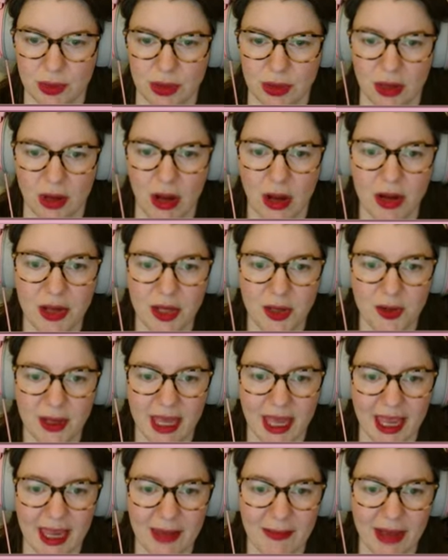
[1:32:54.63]
Oh, you
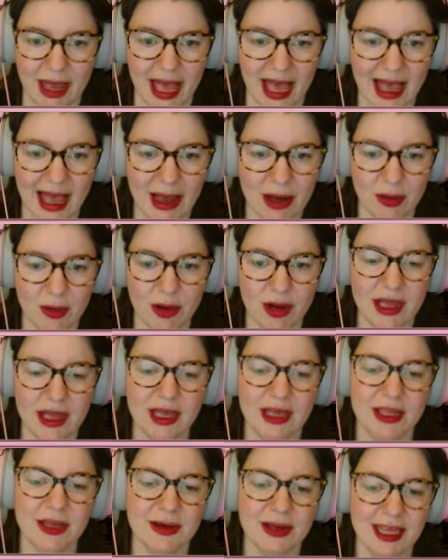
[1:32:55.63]
came out!
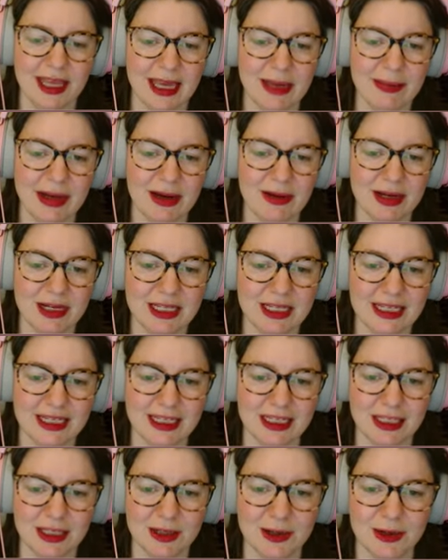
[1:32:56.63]
You came out and
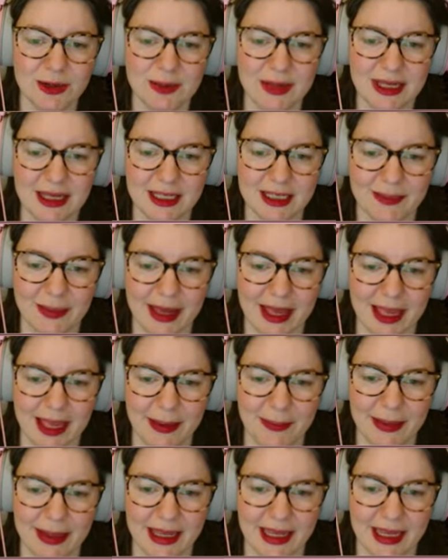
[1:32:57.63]
did zoomies,
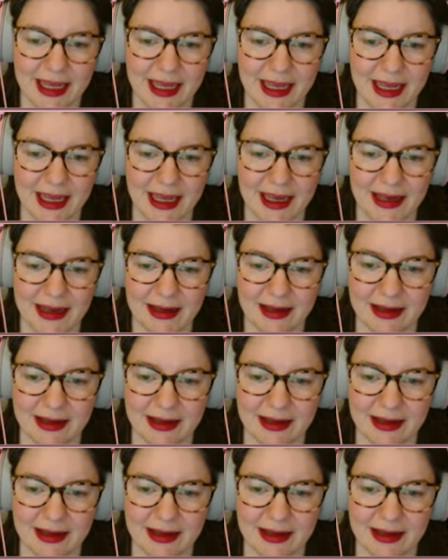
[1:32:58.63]
baby!